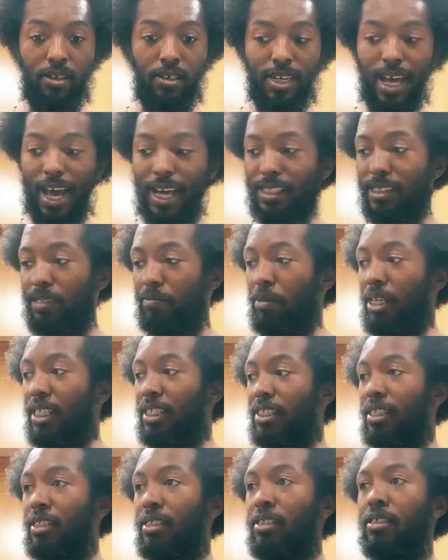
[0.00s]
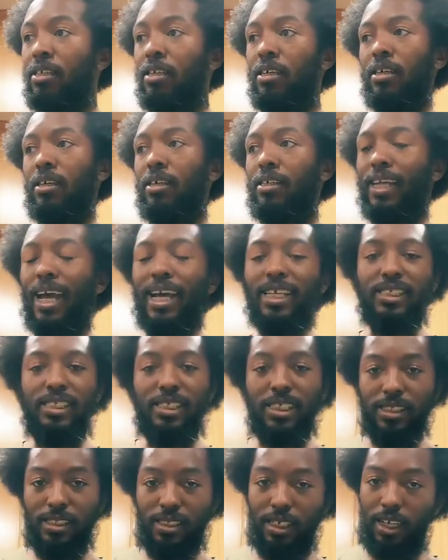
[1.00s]
Not to mention, that's
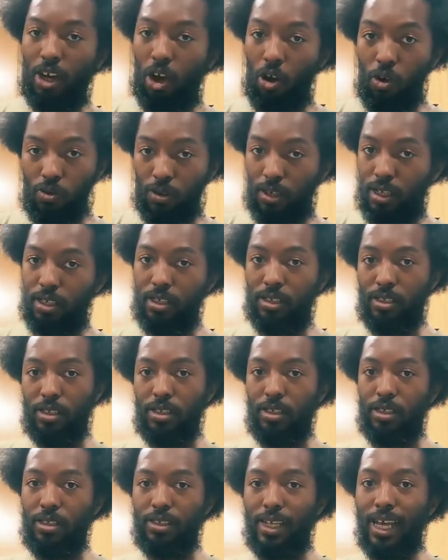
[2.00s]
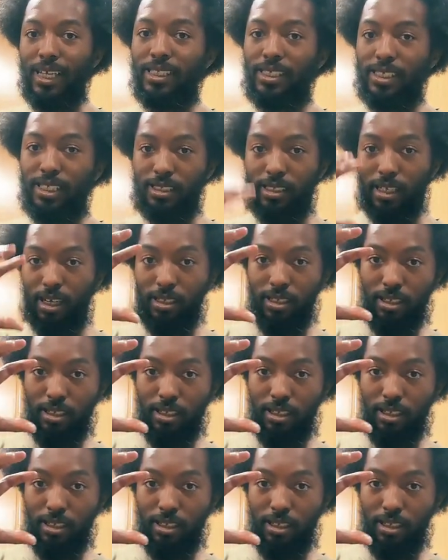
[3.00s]
just the Coke. That's just a